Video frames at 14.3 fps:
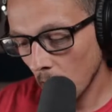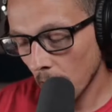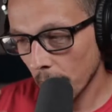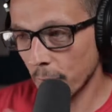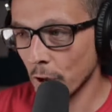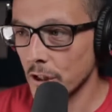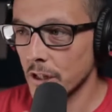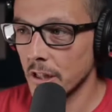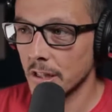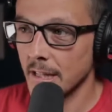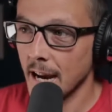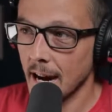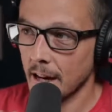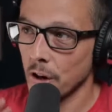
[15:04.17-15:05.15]
First, the
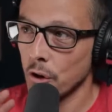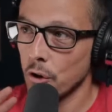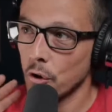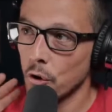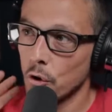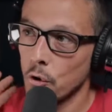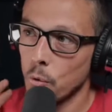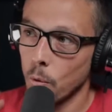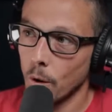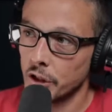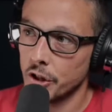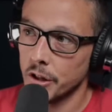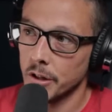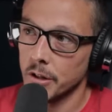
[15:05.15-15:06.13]
technical
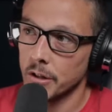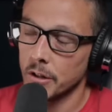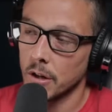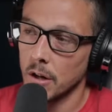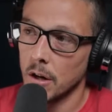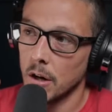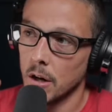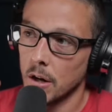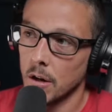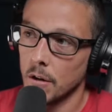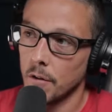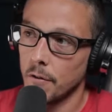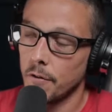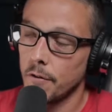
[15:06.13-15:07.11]
questions
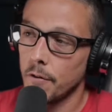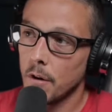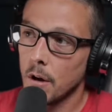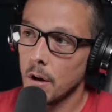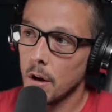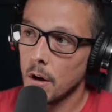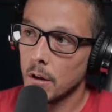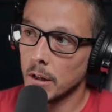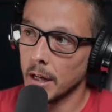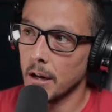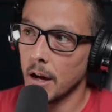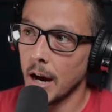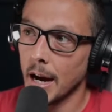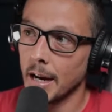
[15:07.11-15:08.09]
of, like,
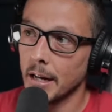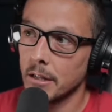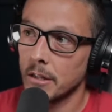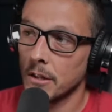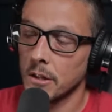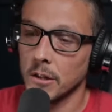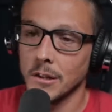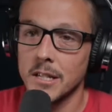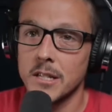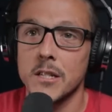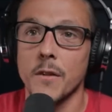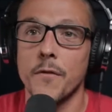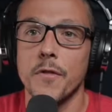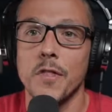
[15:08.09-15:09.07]
I guess the list
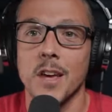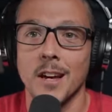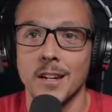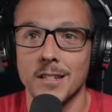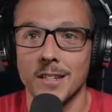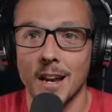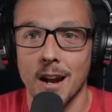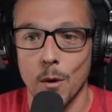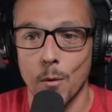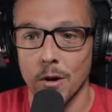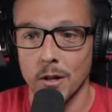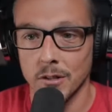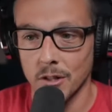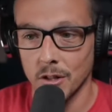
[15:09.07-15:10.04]
of things that I
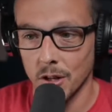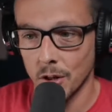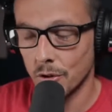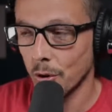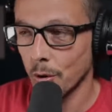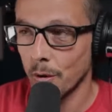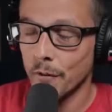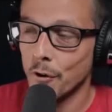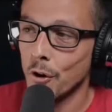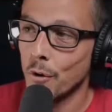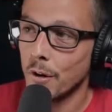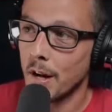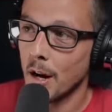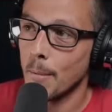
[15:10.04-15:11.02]
want to know. So if you
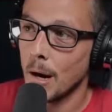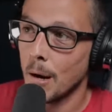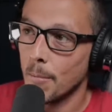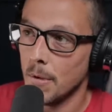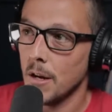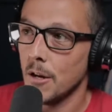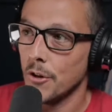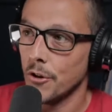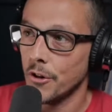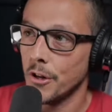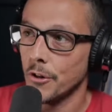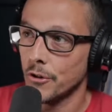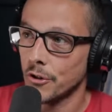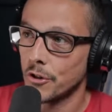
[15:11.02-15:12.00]
don't care about me and you're
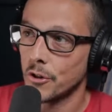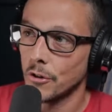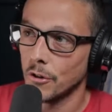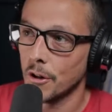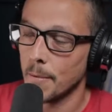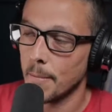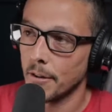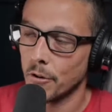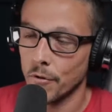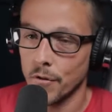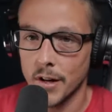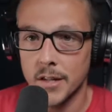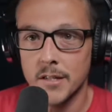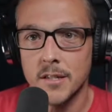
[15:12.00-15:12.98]
here just to learn about the
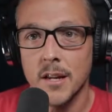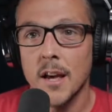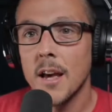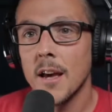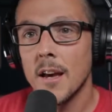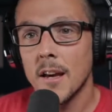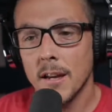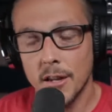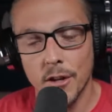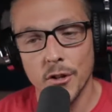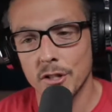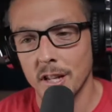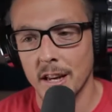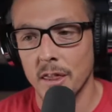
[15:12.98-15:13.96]
race,
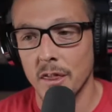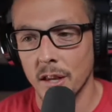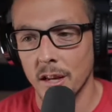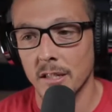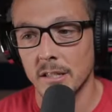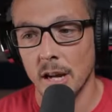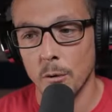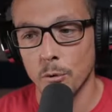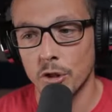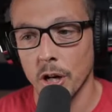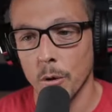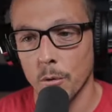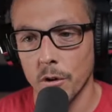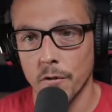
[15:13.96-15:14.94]
here's like things I wish I
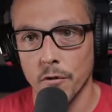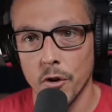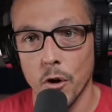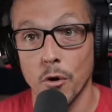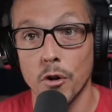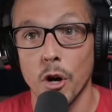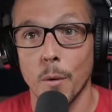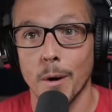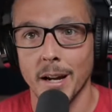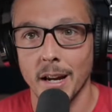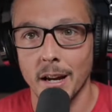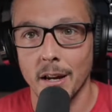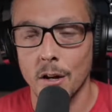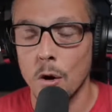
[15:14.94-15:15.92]
would have known going
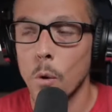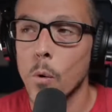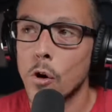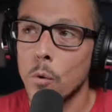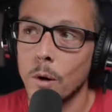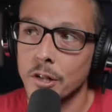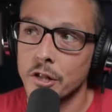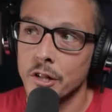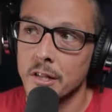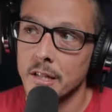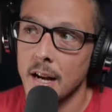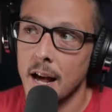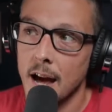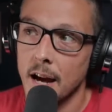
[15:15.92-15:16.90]
in, or questions
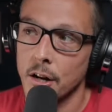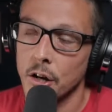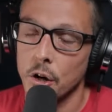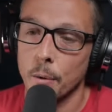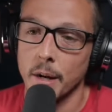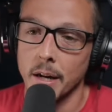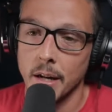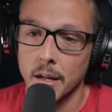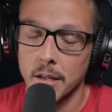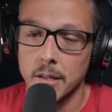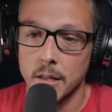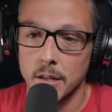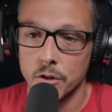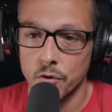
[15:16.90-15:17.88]
that I had going
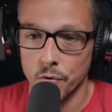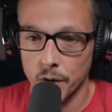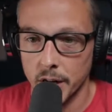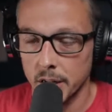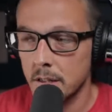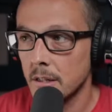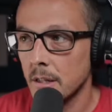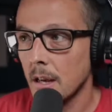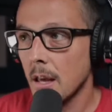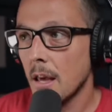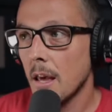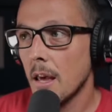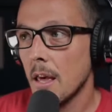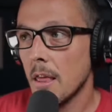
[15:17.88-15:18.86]
into this race
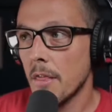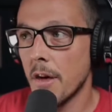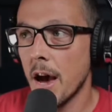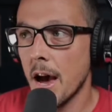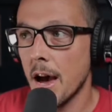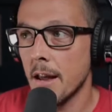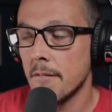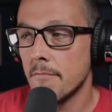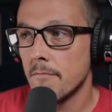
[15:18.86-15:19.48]
that